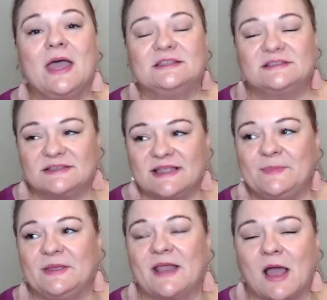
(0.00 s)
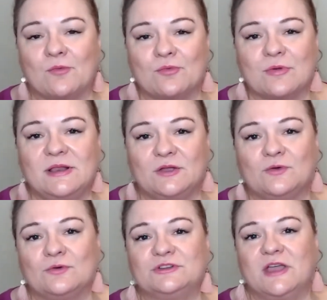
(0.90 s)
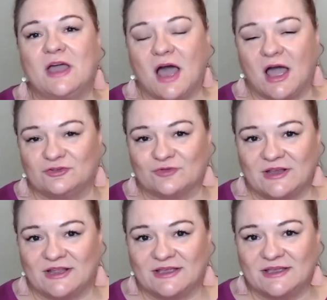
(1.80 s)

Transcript: slip in a really good hydrating